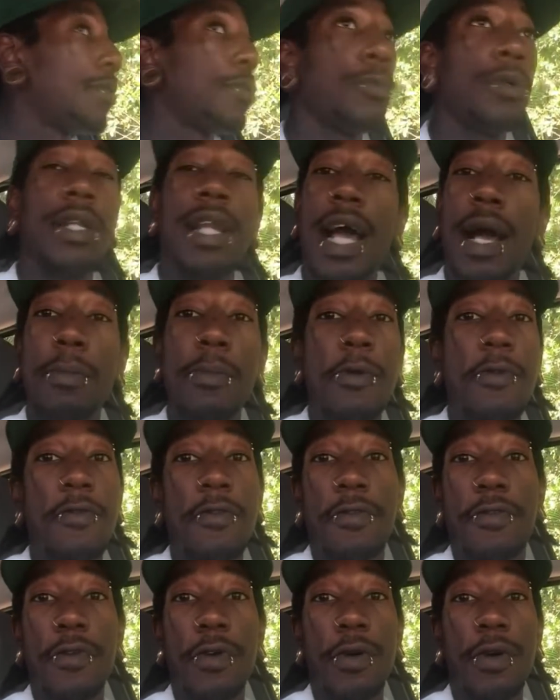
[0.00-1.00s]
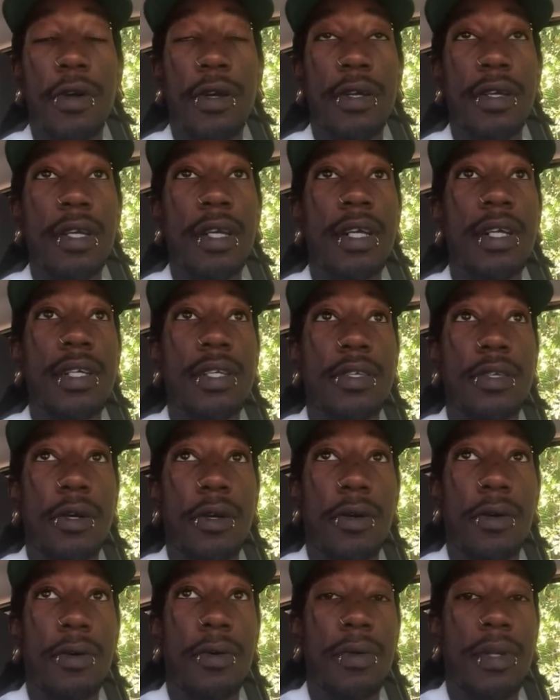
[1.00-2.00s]
We're not moving forward.
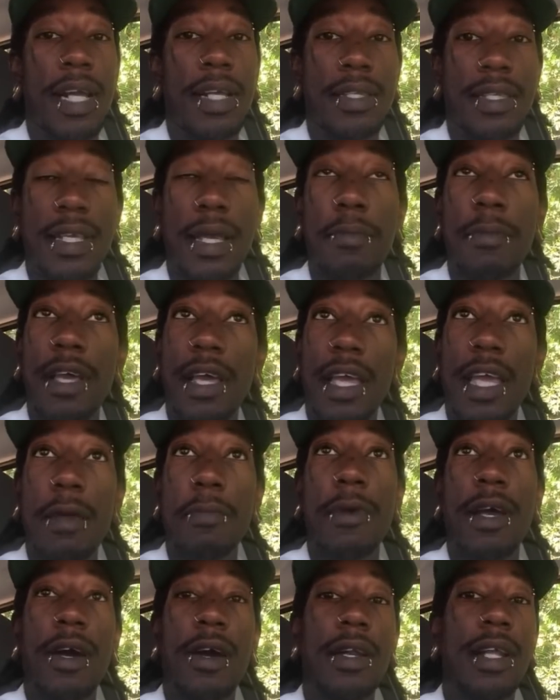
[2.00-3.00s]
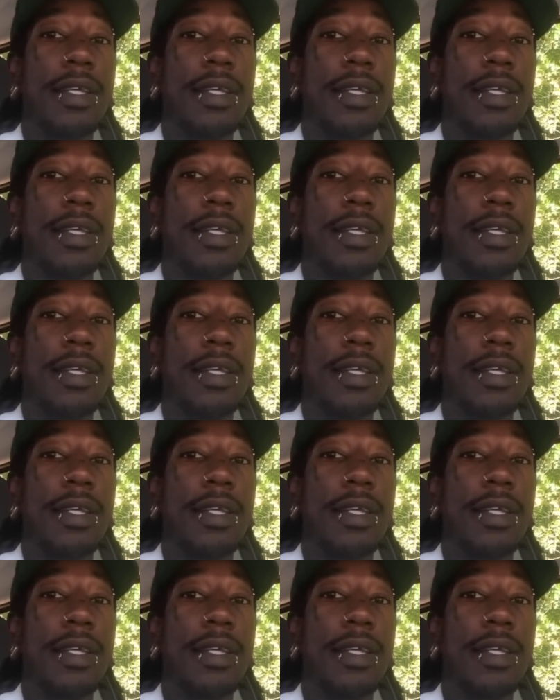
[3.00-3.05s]
So they sent me an email.